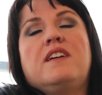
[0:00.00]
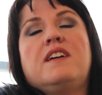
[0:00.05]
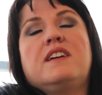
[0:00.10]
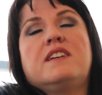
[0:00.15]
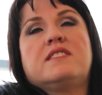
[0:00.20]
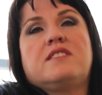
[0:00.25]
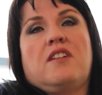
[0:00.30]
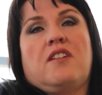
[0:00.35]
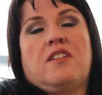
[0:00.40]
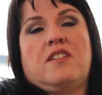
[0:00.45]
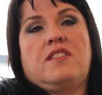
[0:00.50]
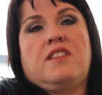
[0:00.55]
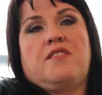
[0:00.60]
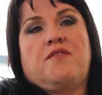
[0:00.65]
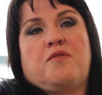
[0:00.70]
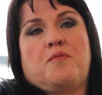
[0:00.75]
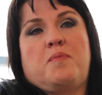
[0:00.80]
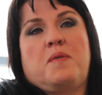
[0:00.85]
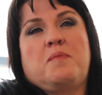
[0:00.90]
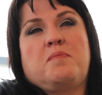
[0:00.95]
is a hard thing
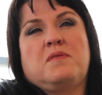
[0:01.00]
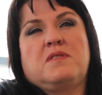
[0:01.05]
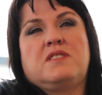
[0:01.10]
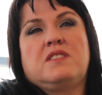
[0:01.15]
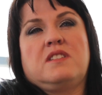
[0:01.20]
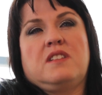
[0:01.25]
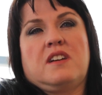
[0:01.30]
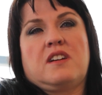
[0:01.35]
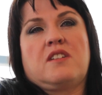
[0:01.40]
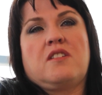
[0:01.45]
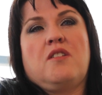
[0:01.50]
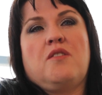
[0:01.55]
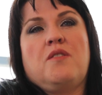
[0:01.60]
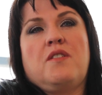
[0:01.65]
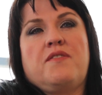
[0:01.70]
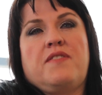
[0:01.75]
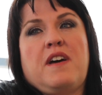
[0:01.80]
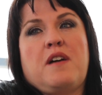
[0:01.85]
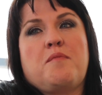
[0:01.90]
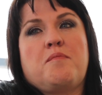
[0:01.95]
for people to let go
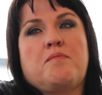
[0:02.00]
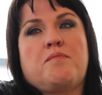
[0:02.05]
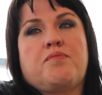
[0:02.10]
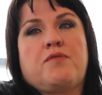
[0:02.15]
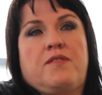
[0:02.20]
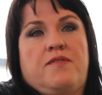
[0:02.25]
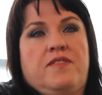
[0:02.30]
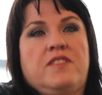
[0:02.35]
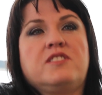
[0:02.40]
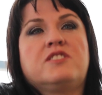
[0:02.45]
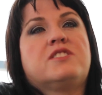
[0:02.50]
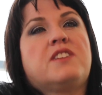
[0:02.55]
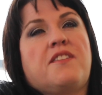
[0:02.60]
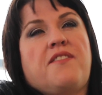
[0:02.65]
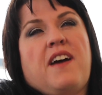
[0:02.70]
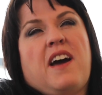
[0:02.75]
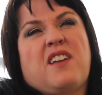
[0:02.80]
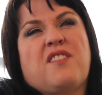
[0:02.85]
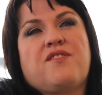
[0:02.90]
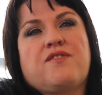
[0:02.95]
of that privilege they've
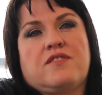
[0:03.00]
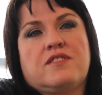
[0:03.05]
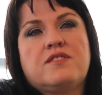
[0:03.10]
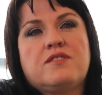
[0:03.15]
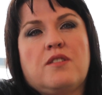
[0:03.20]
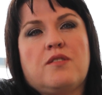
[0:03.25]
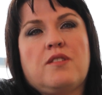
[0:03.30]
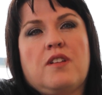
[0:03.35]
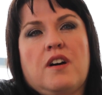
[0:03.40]
had for so